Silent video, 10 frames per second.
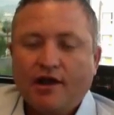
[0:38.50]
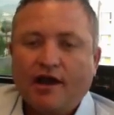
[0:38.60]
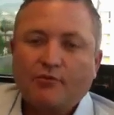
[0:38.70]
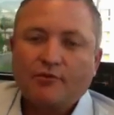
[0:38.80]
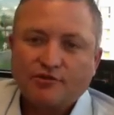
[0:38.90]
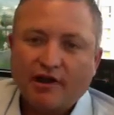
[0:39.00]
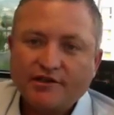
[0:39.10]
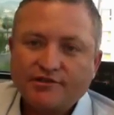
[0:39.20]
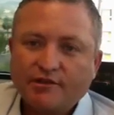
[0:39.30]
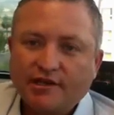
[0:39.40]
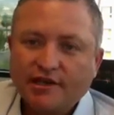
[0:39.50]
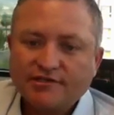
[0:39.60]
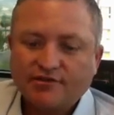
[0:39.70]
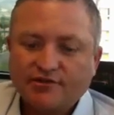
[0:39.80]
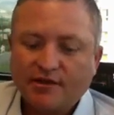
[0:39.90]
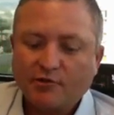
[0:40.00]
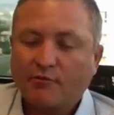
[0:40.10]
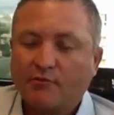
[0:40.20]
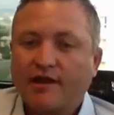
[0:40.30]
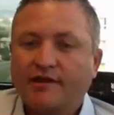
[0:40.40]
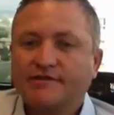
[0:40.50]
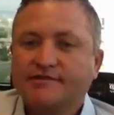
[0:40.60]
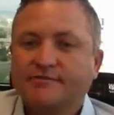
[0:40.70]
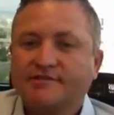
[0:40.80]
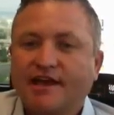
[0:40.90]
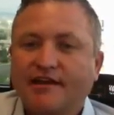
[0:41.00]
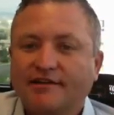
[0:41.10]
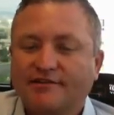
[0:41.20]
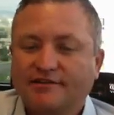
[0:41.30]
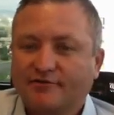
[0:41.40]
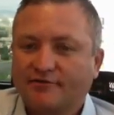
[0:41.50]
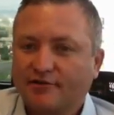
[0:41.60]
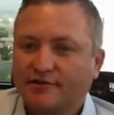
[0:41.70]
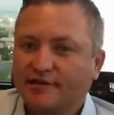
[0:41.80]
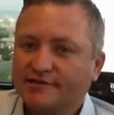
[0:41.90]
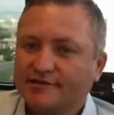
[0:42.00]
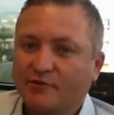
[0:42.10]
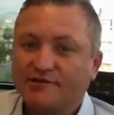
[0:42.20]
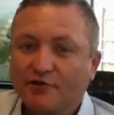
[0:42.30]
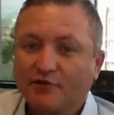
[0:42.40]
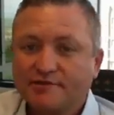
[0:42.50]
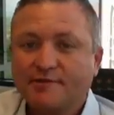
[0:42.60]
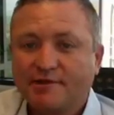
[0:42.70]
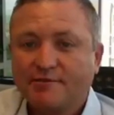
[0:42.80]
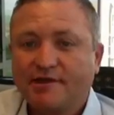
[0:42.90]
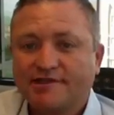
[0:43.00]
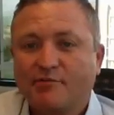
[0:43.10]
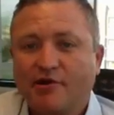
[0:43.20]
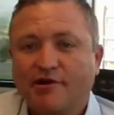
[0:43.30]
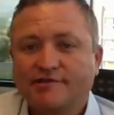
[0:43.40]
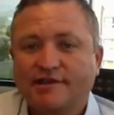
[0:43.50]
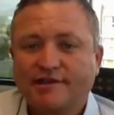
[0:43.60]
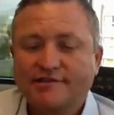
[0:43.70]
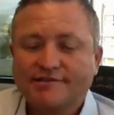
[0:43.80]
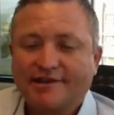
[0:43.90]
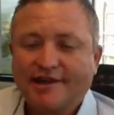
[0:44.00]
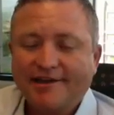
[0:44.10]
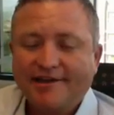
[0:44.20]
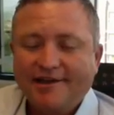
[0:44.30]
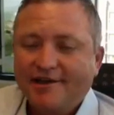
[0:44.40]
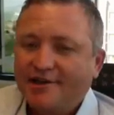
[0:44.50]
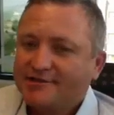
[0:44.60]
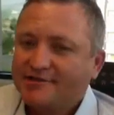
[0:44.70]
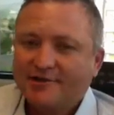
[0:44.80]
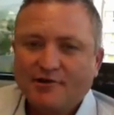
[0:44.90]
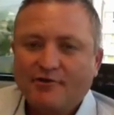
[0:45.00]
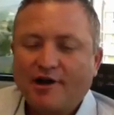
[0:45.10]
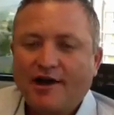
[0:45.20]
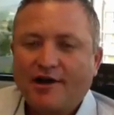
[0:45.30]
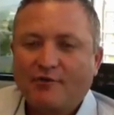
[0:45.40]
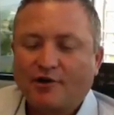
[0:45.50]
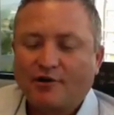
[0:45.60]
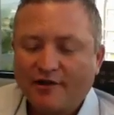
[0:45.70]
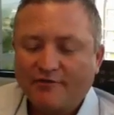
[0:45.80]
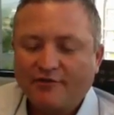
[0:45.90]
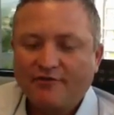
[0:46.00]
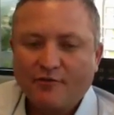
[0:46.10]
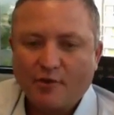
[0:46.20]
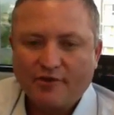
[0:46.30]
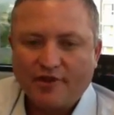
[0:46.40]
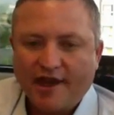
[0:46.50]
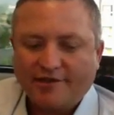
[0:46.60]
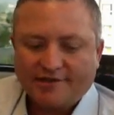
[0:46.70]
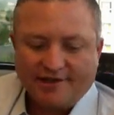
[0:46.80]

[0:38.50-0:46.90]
we tried doing it yesterday, but we ran into some technical difficulties and we don't seem to be experiencing these today. So we're grateful for that.